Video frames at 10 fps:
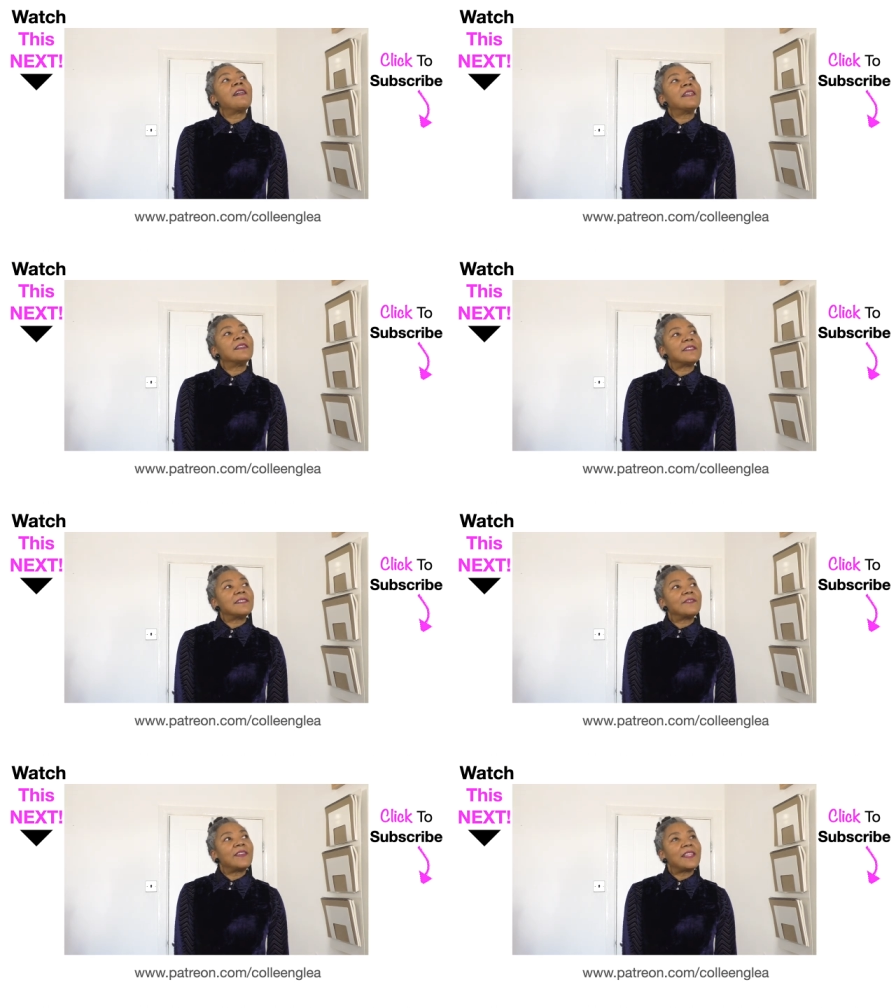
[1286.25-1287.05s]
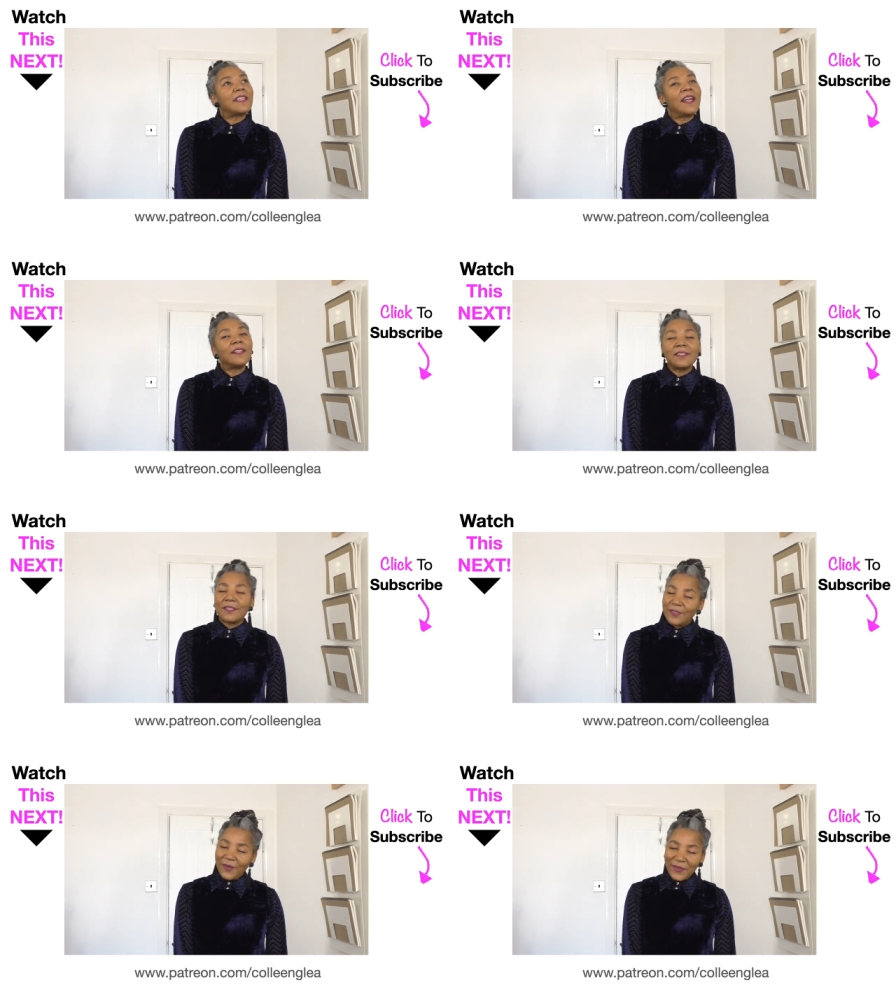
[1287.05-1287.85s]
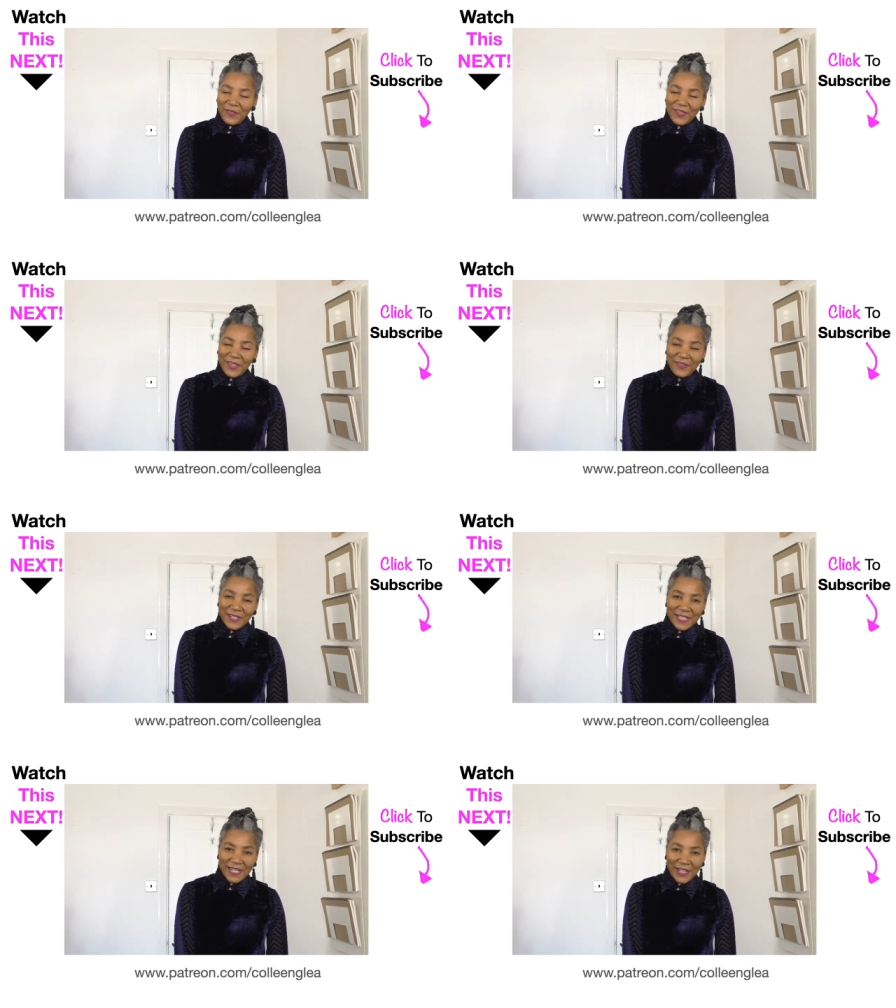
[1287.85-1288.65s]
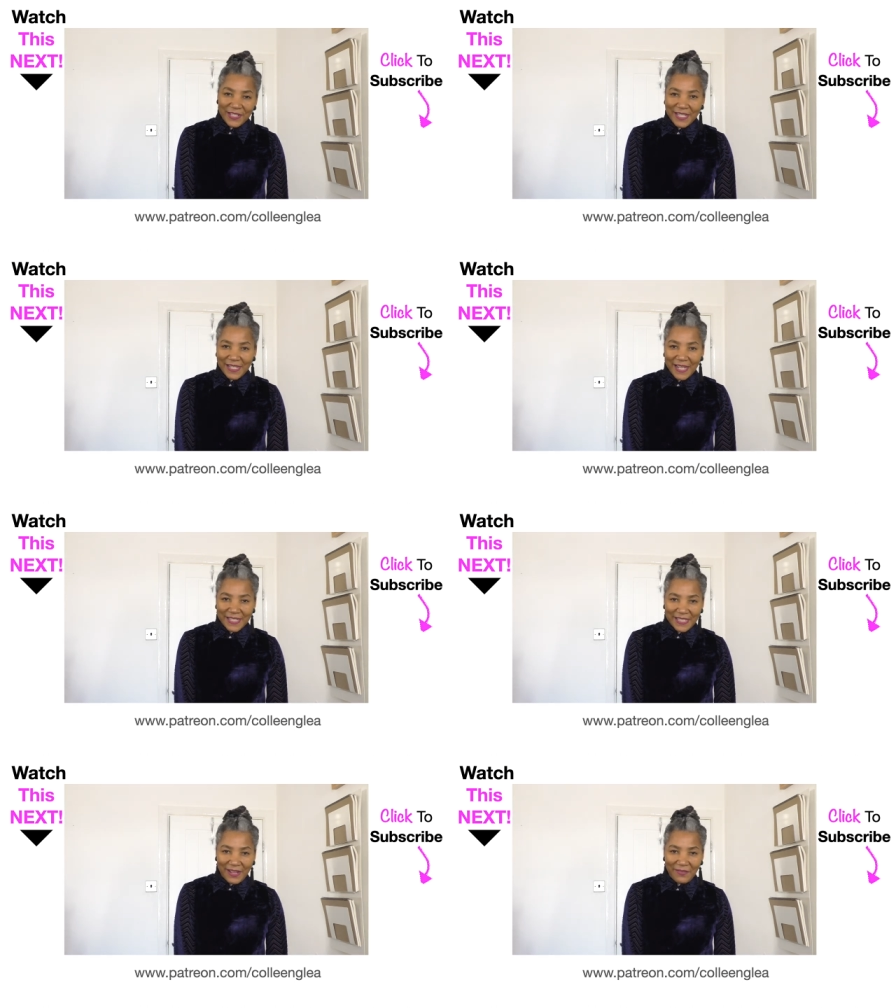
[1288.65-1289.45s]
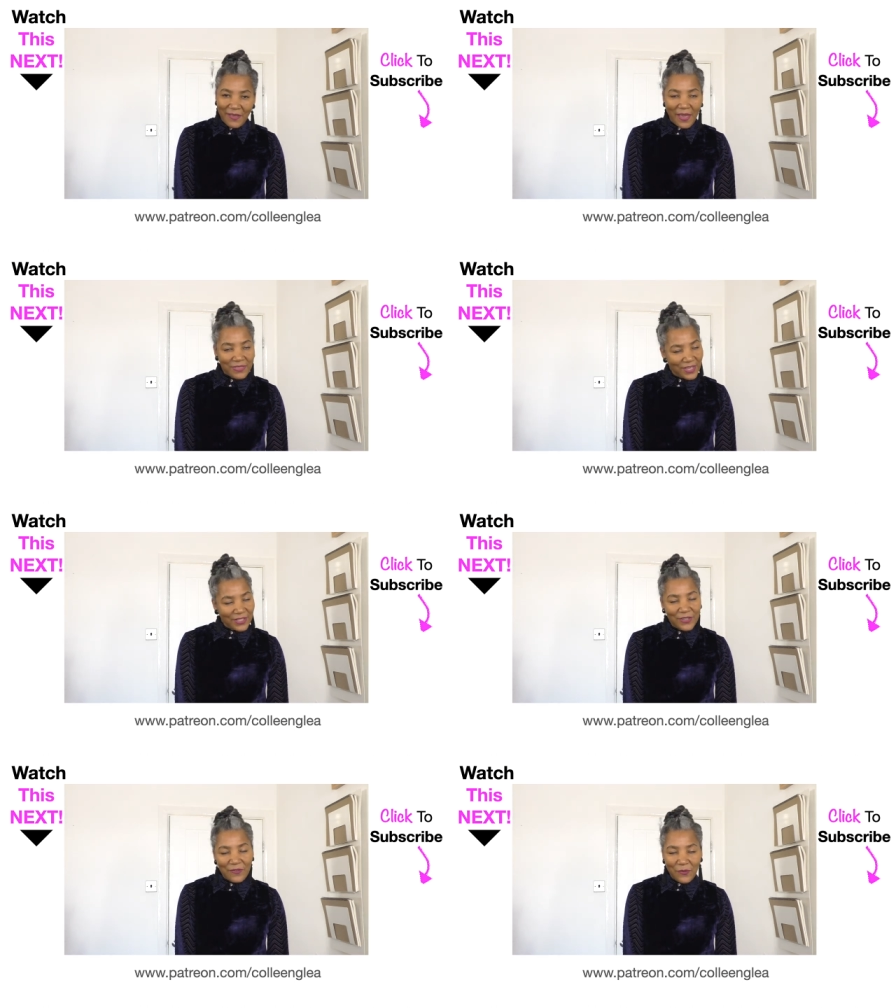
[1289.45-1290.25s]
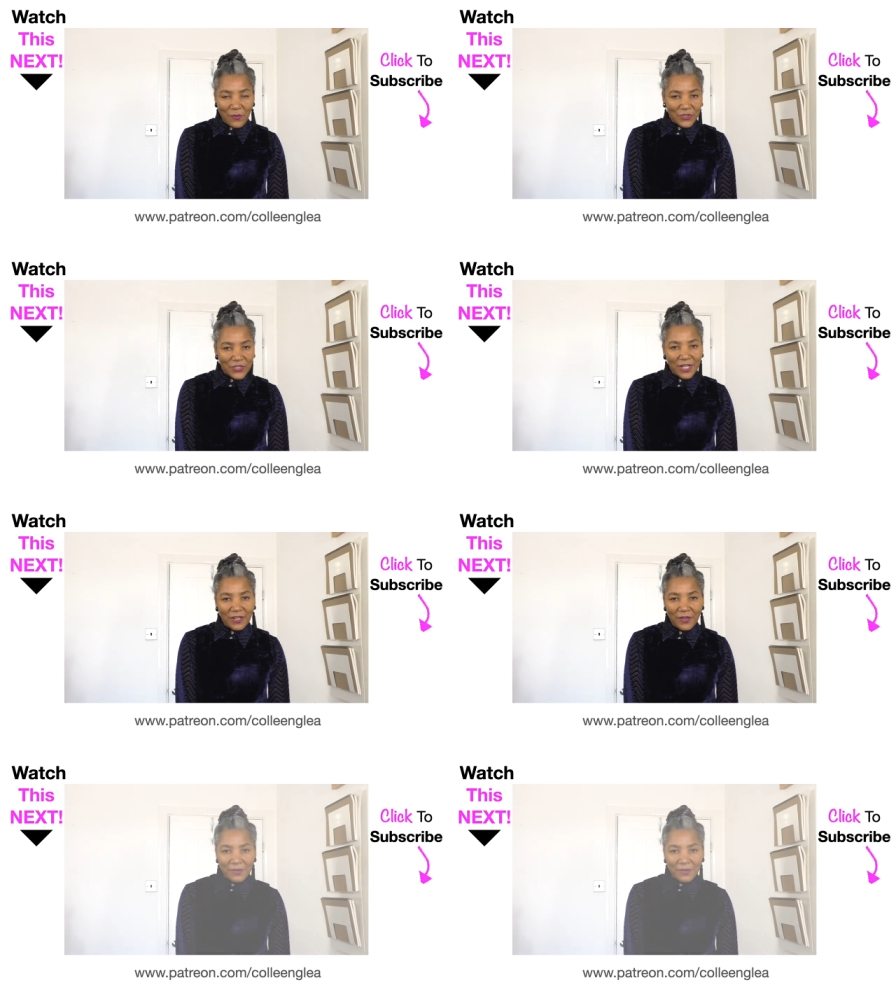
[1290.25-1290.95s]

Let's see if there's anything else. No, I don't think there is. And I'll see you next time. Thank you for watching.